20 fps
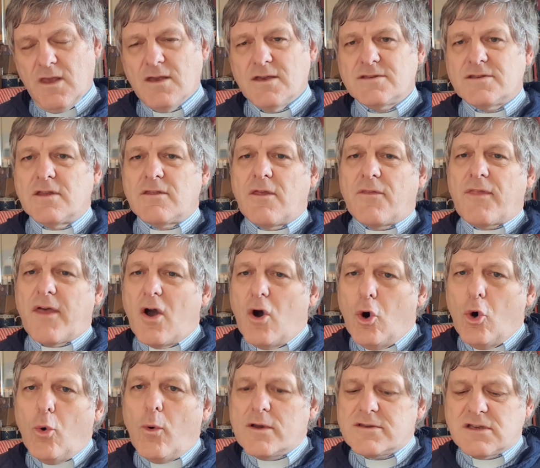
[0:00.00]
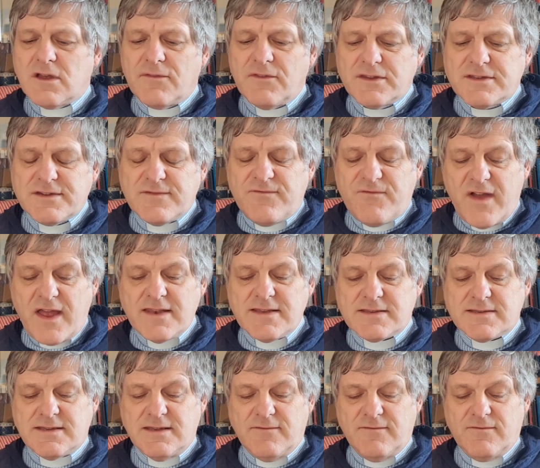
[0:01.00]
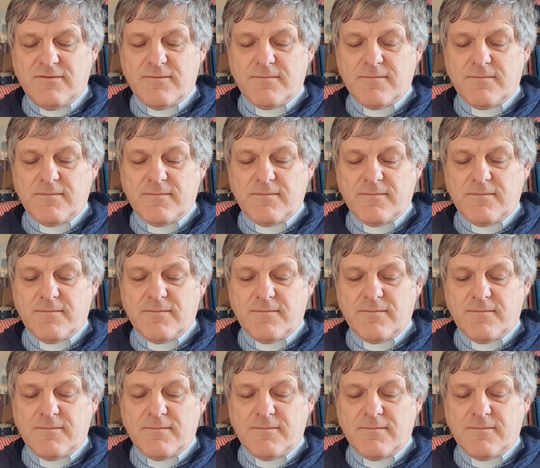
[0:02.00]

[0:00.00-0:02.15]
so that they're always on the defensive.